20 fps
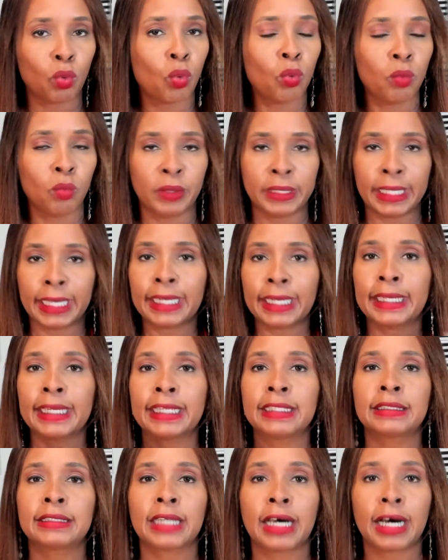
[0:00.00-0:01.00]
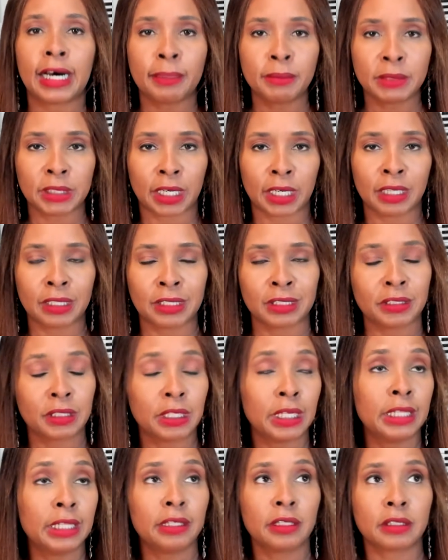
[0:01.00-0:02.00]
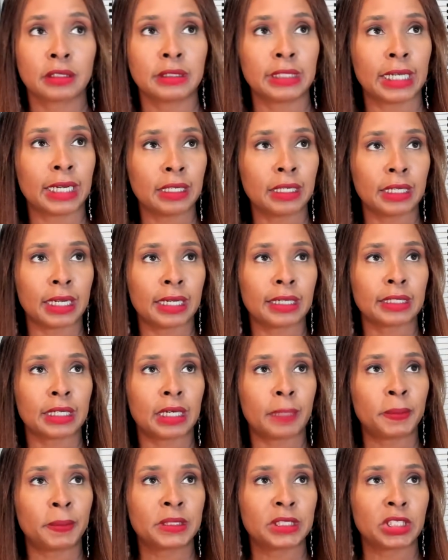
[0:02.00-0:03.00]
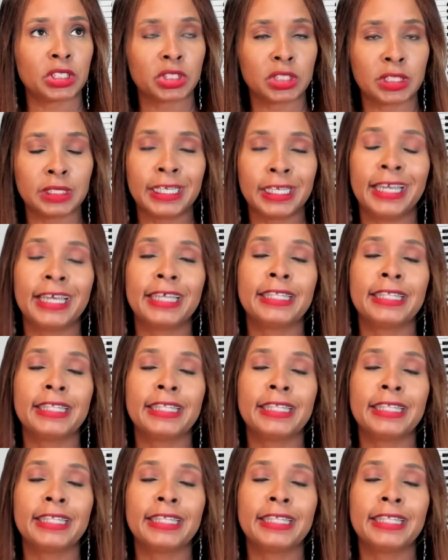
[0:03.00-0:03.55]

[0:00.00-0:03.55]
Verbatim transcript: when they can get top dollar? There's not a lot of competition.